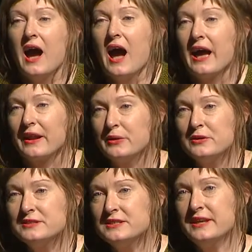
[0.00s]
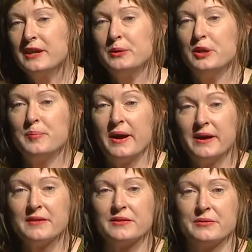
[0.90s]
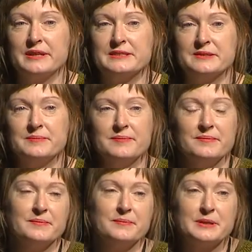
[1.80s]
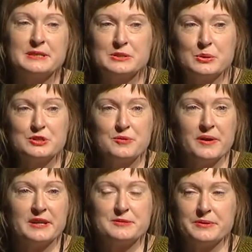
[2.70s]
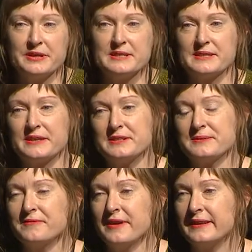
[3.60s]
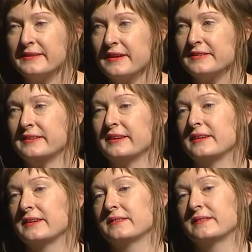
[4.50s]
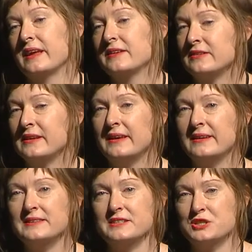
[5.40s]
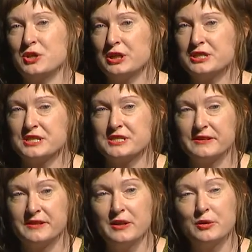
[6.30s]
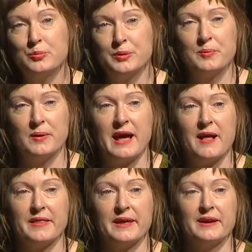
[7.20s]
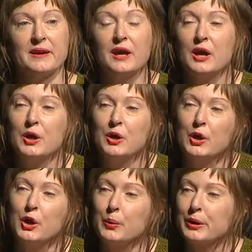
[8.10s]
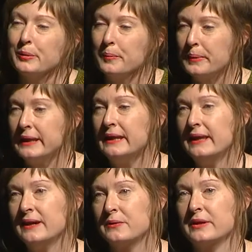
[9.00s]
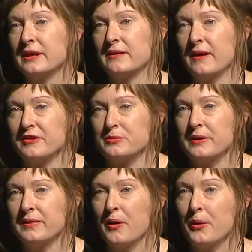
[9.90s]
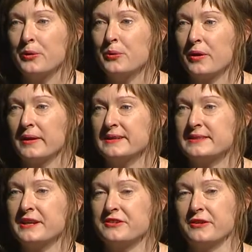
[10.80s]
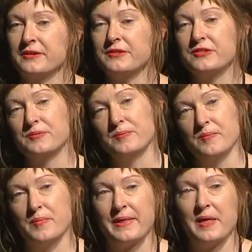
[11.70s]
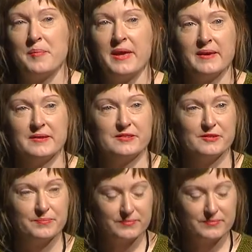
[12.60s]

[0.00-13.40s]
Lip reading: And I also say only part of the reason, because it's also my experience that there are some fantastic engineers and geologists and technical people out there who are completely unrecognised within their own organisations by their peers.